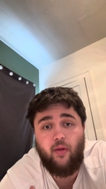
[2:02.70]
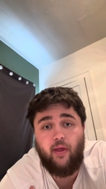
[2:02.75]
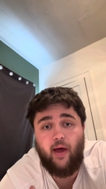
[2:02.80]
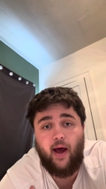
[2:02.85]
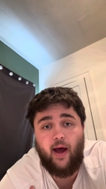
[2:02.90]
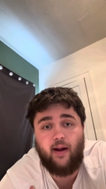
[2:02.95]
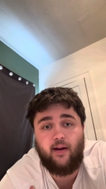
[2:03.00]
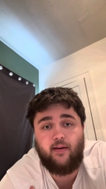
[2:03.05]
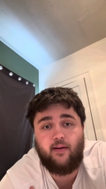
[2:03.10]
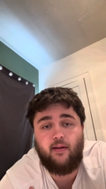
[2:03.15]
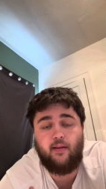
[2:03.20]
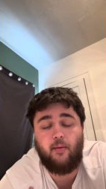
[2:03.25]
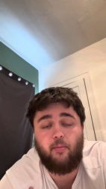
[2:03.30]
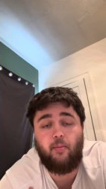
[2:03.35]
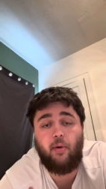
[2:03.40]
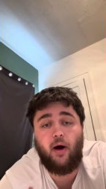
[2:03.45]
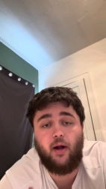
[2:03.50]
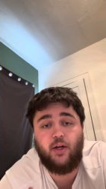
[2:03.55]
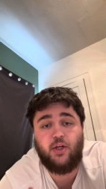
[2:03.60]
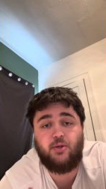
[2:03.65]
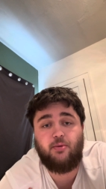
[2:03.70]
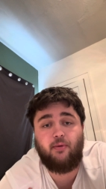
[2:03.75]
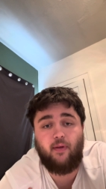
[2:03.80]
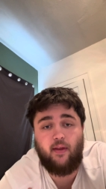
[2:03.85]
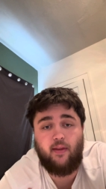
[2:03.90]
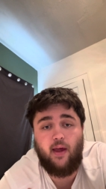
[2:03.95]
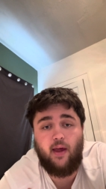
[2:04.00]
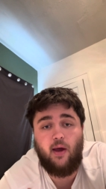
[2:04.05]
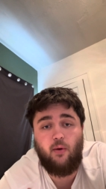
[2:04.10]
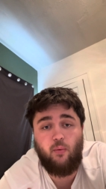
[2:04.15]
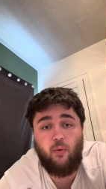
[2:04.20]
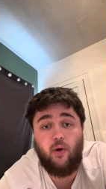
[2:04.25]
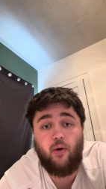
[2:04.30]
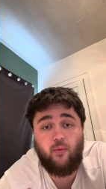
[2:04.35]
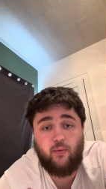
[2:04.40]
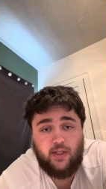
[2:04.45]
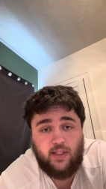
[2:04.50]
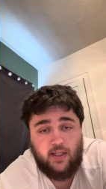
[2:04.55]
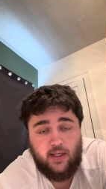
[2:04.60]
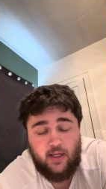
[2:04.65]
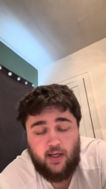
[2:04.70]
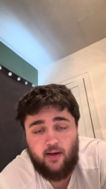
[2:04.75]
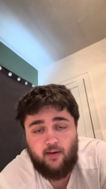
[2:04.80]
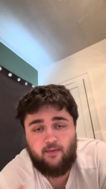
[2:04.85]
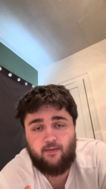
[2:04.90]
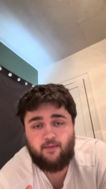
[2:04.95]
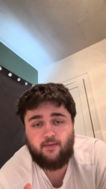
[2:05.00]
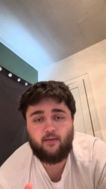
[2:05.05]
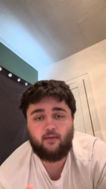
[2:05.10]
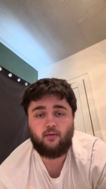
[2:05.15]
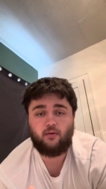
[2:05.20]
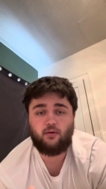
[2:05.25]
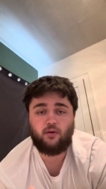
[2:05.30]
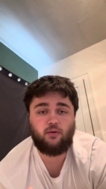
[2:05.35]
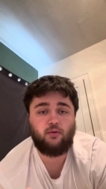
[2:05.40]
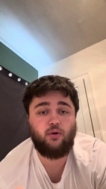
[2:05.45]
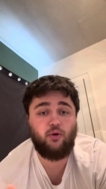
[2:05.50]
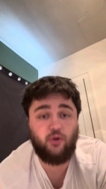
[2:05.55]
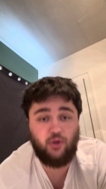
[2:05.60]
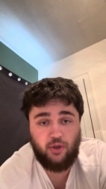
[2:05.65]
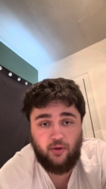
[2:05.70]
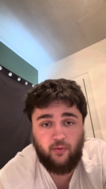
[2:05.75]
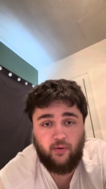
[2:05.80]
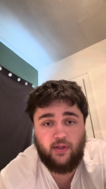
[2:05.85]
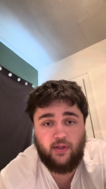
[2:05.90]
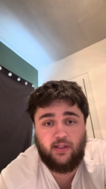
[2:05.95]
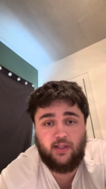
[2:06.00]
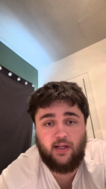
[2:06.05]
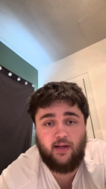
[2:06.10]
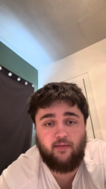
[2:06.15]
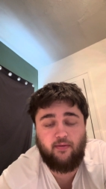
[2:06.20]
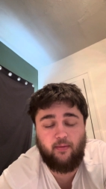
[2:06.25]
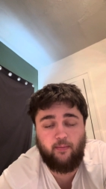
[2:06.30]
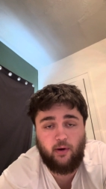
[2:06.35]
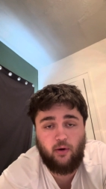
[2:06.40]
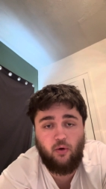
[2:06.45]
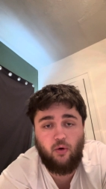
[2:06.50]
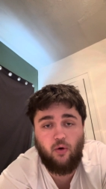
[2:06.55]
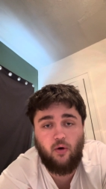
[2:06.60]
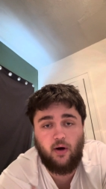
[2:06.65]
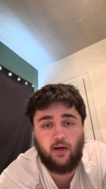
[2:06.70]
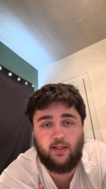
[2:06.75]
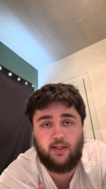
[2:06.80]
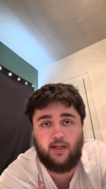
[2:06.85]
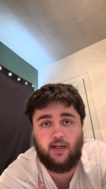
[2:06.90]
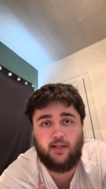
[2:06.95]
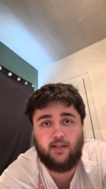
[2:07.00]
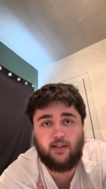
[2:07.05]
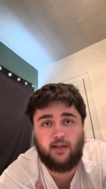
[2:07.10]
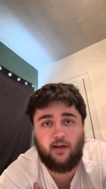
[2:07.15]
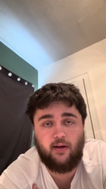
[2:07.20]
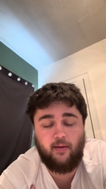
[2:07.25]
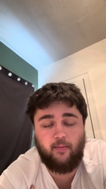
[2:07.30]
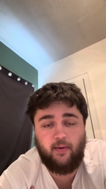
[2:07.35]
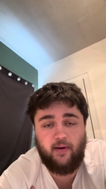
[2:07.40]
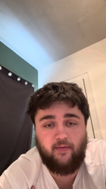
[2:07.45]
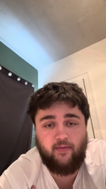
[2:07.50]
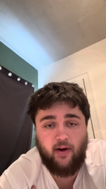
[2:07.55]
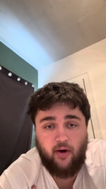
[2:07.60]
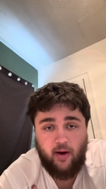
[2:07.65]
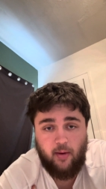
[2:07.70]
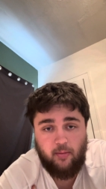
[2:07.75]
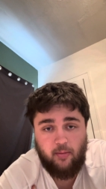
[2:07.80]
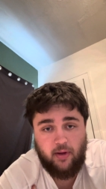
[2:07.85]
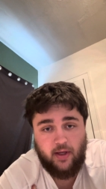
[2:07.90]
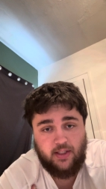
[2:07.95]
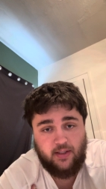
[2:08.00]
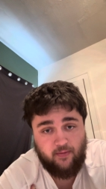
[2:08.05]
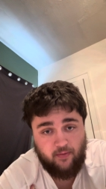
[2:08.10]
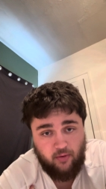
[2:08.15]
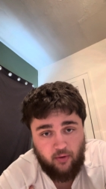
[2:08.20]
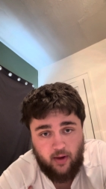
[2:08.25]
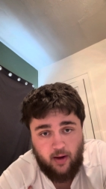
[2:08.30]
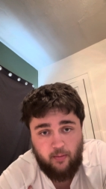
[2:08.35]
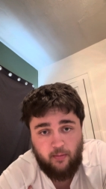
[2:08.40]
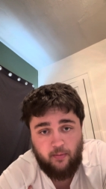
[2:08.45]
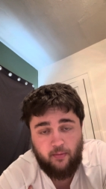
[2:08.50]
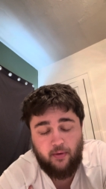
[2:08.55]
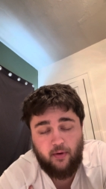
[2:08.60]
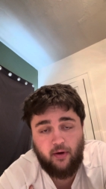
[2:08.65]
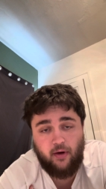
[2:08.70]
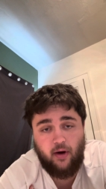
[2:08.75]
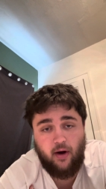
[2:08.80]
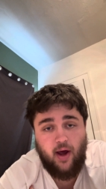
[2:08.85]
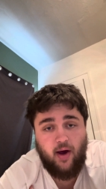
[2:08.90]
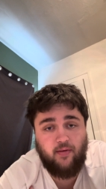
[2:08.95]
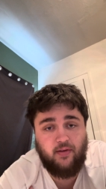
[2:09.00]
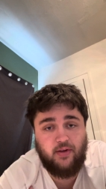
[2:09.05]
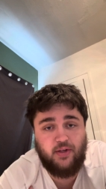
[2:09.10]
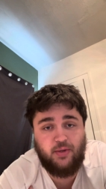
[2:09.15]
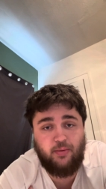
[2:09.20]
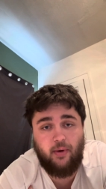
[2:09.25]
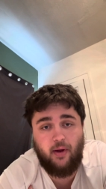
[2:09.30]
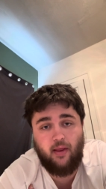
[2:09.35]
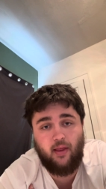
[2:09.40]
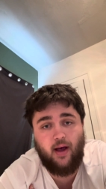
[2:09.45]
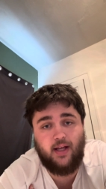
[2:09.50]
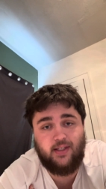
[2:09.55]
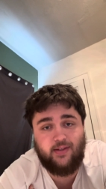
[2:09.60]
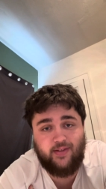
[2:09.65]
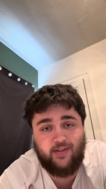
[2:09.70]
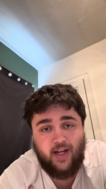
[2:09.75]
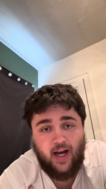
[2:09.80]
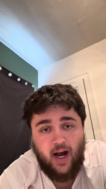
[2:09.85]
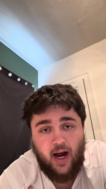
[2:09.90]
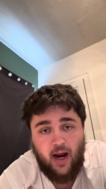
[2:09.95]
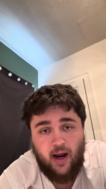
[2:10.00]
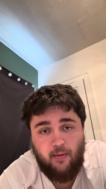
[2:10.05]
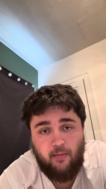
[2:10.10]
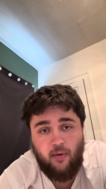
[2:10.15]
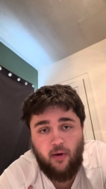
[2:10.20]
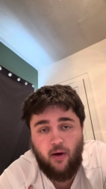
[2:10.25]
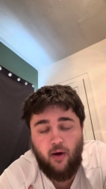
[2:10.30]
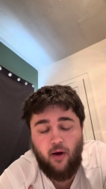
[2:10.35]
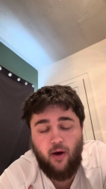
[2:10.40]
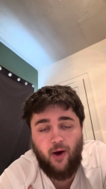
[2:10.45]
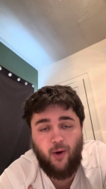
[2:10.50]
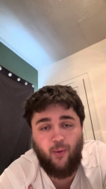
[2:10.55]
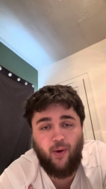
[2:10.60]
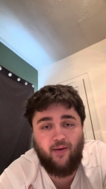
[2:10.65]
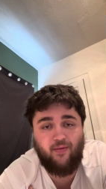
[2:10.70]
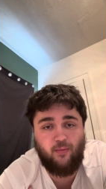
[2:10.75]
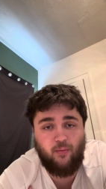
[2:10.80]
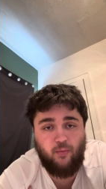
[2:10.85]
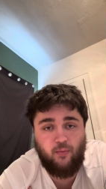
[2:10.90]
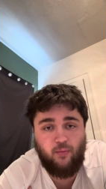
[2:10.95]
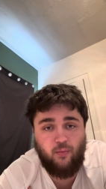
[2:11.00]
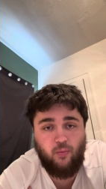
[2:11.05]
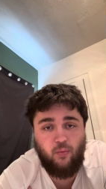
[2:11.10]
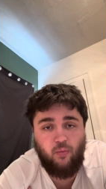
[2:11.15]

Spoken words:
that the punishment that they will usually receive from the courts, is going to be very unpleasant for them. They're going to have to spend lots of time away from